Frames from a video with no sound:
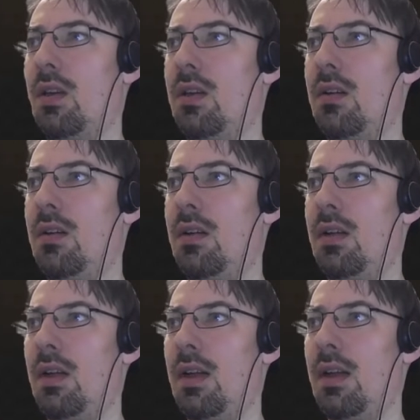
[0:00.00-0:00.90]

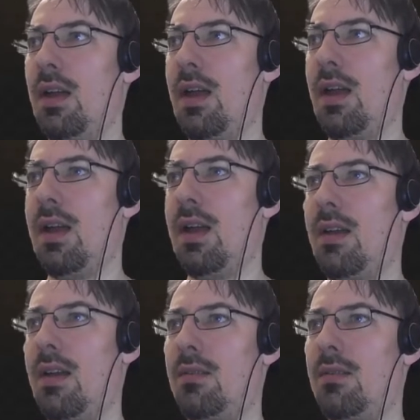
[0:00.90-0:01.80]
but as
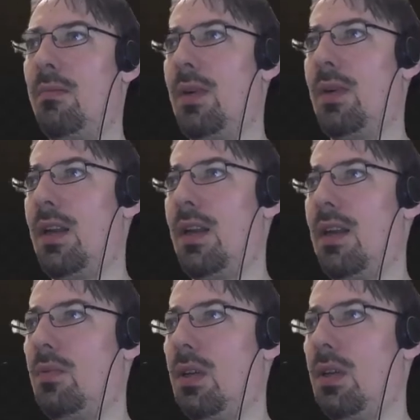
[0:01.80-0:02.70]
we have
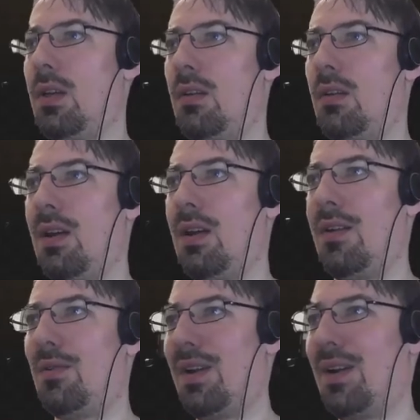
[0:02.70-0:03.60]
collected data
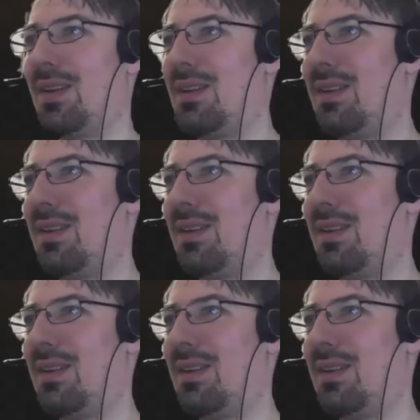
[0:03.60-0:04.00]
only